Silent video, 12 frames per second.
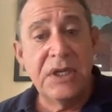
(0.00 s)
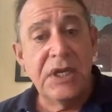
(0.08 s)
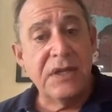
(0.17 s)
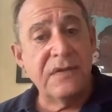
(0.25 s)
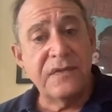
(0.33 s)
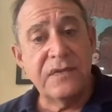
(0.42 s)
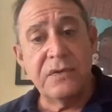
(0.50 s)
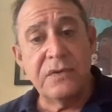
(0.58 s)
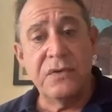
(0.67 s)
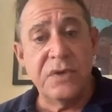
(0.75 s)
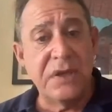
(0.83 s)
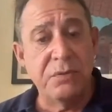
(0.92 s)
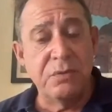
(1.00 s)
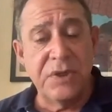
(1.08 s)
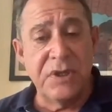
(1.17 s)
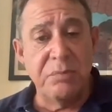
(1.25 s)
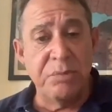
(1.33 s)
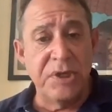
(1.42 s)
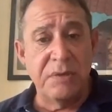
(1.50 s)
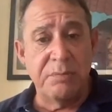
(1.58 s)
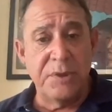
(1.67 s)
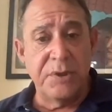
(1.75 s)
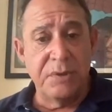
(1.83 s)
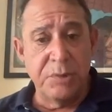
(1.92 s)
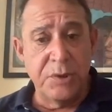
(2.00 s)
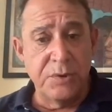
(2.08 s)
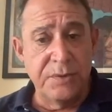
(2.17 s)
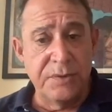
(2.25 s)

And so you really beat up on the boat.